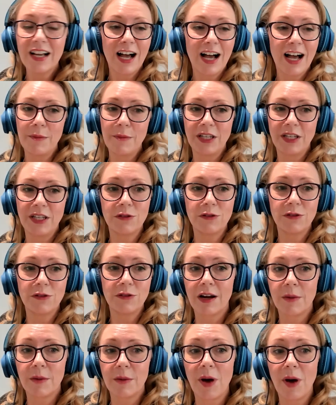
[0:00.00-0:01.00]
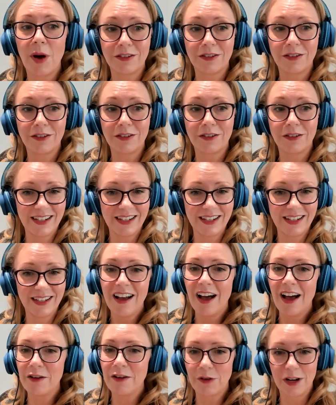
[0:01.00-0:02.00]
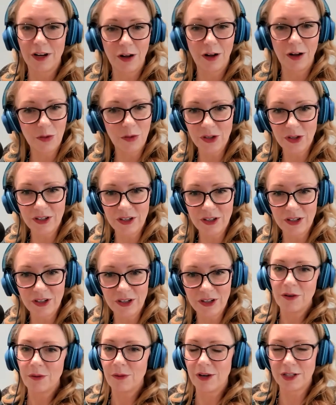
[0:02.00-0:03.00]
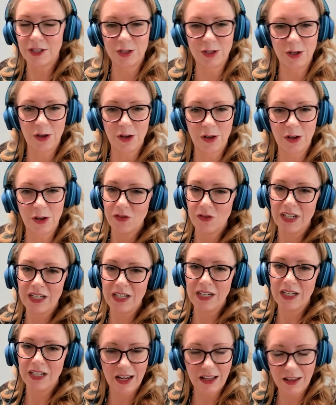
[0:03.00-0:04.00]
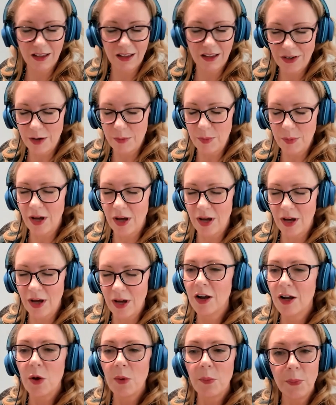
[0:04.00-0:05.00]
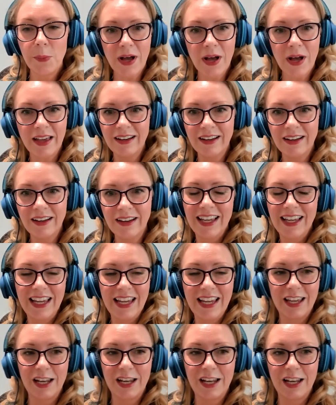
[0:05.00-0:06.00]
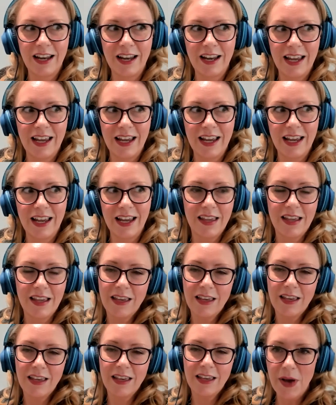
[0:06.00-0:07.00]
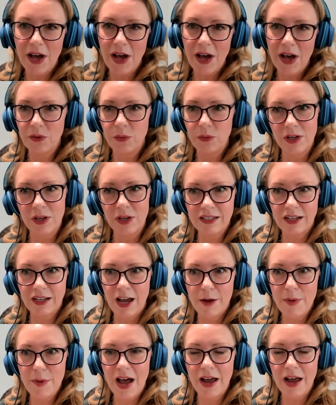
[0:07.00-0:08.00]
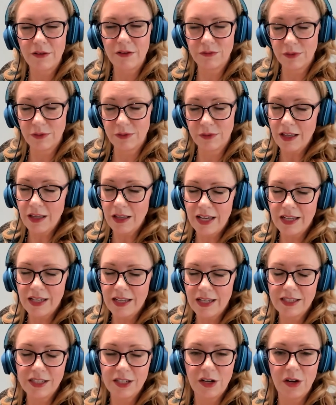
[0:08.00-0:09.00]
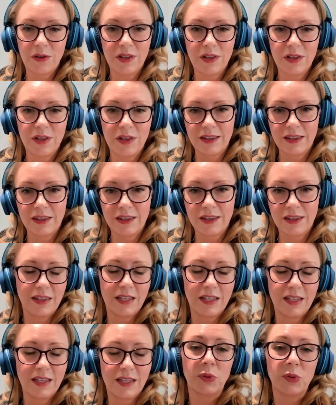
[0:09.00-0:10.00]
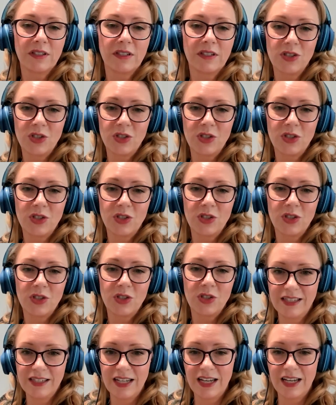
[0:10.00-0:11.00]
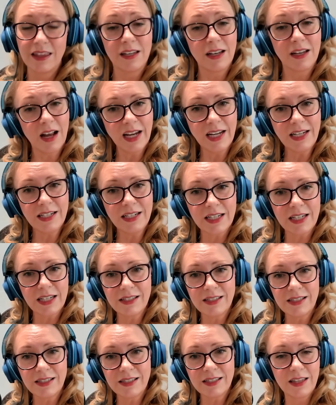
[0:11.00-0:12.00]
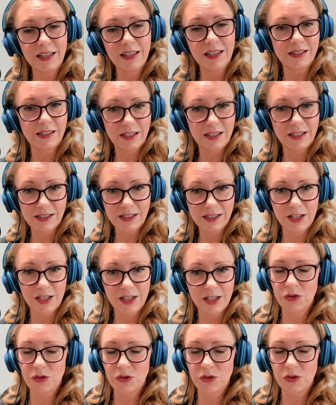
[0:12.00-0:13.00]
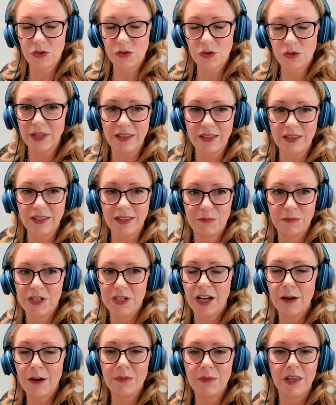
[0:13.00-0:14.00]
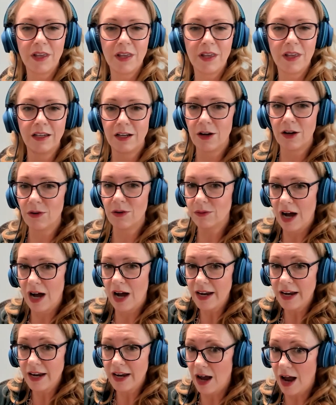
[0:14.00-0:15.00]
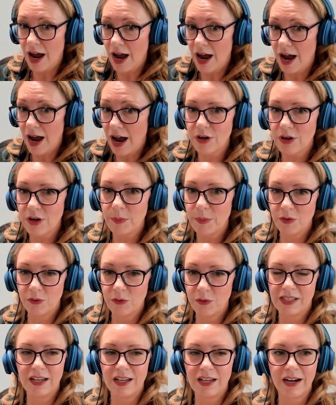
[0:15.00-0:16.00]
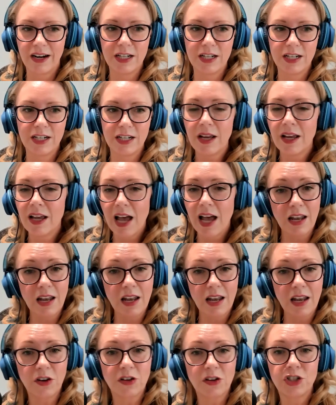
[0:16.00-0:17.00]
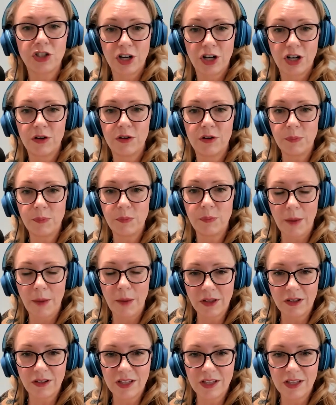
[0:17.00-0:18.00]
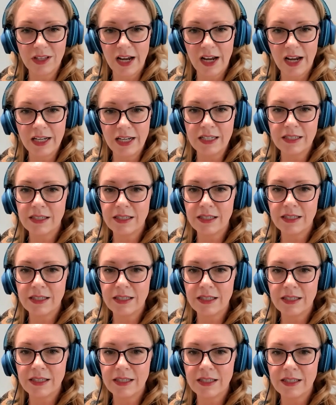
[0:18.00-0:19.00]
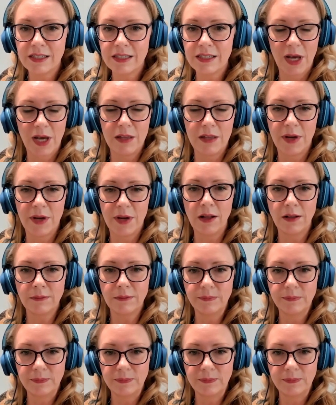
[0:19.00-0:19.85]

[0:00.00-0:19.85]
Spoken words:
I'm a huge Harry Potter fan. I've read all the books, watched all the movies. I love Harry Potter. But in thinking about it one time, I realized, that these books took place in the 90s, and these kids grew up at the same time that, I grew up and was their age. Another show popular in the 90s, Saved by the Bell.